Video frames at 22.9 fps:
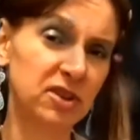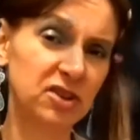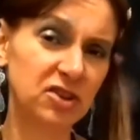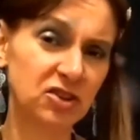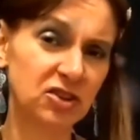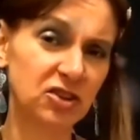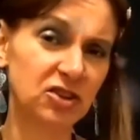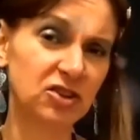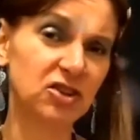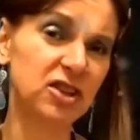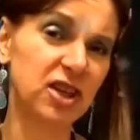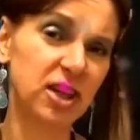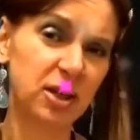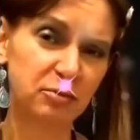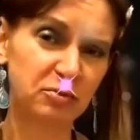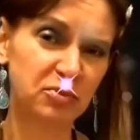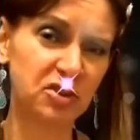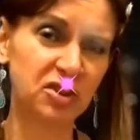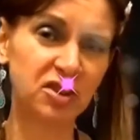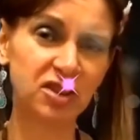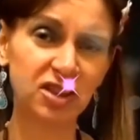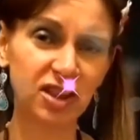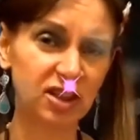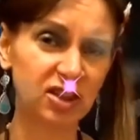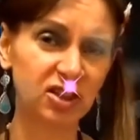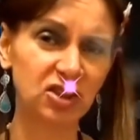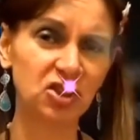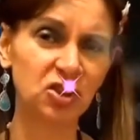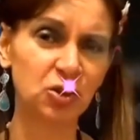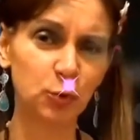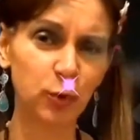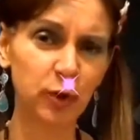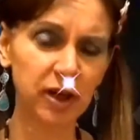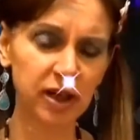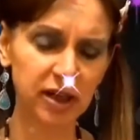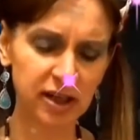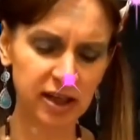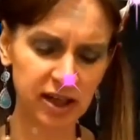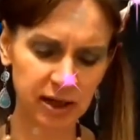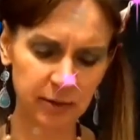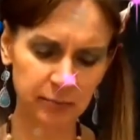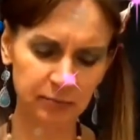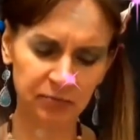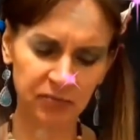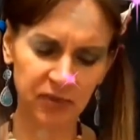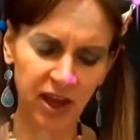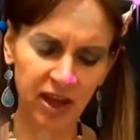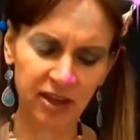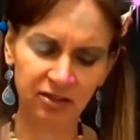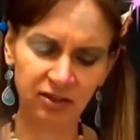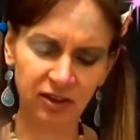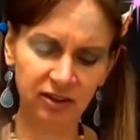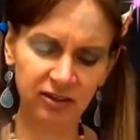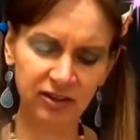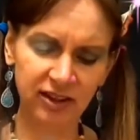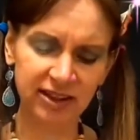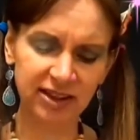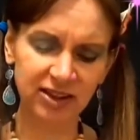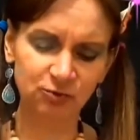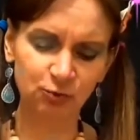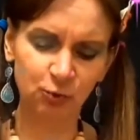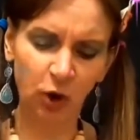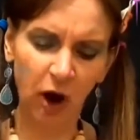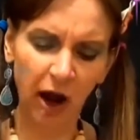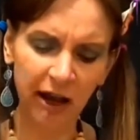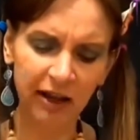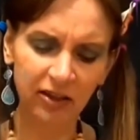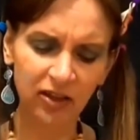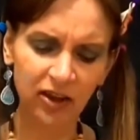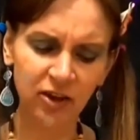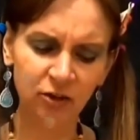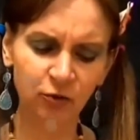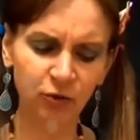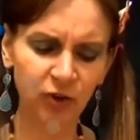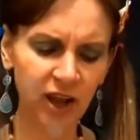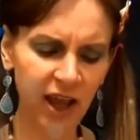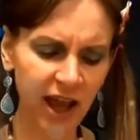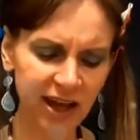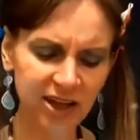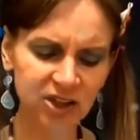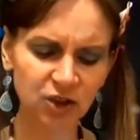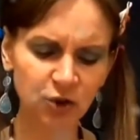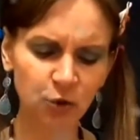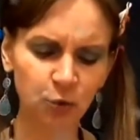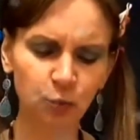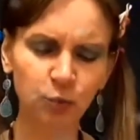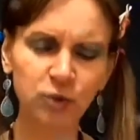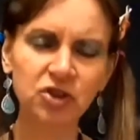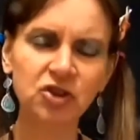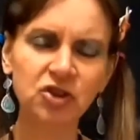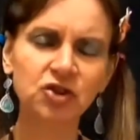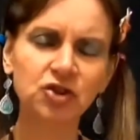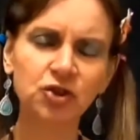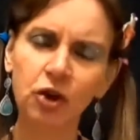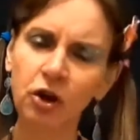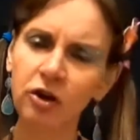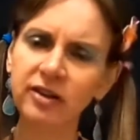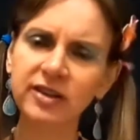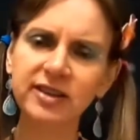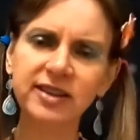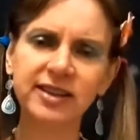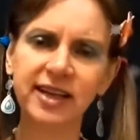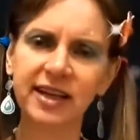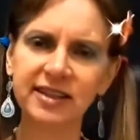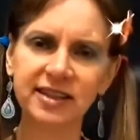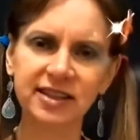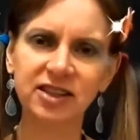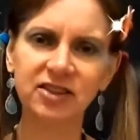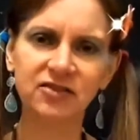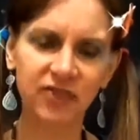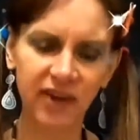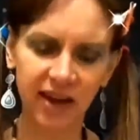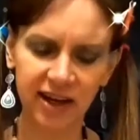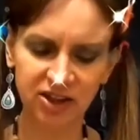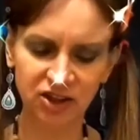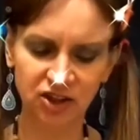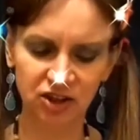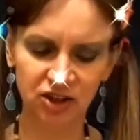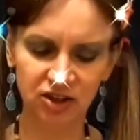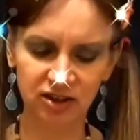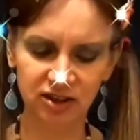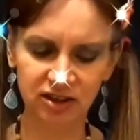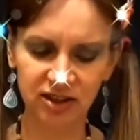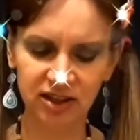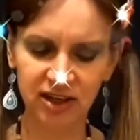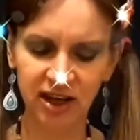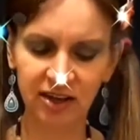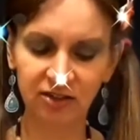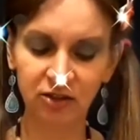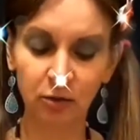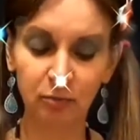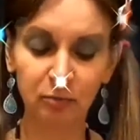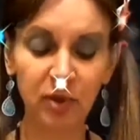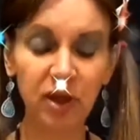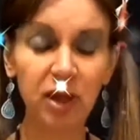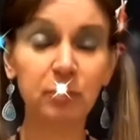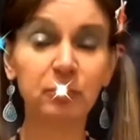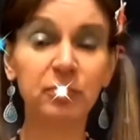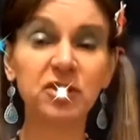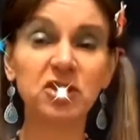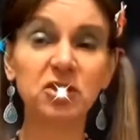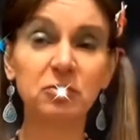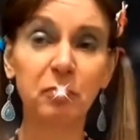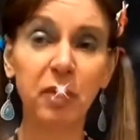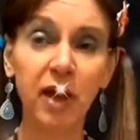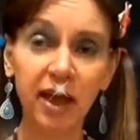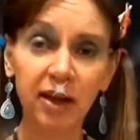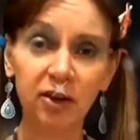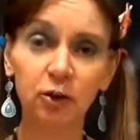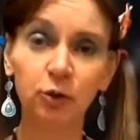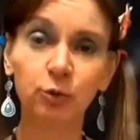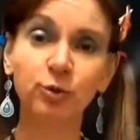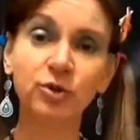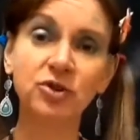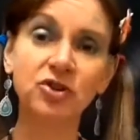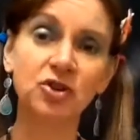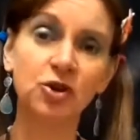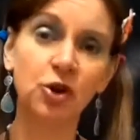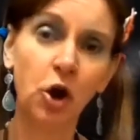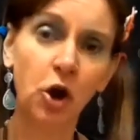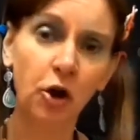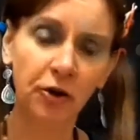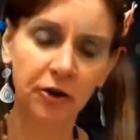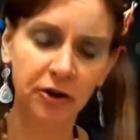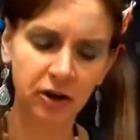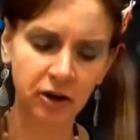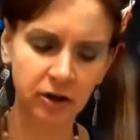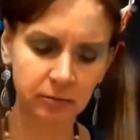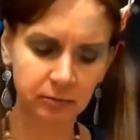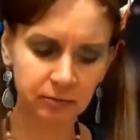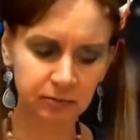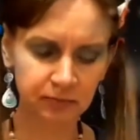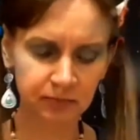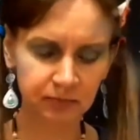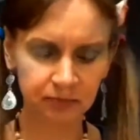Mr. Tibbs didn't twig that this writhing reaction was not satisfaction, and the peeper's pecker was gone.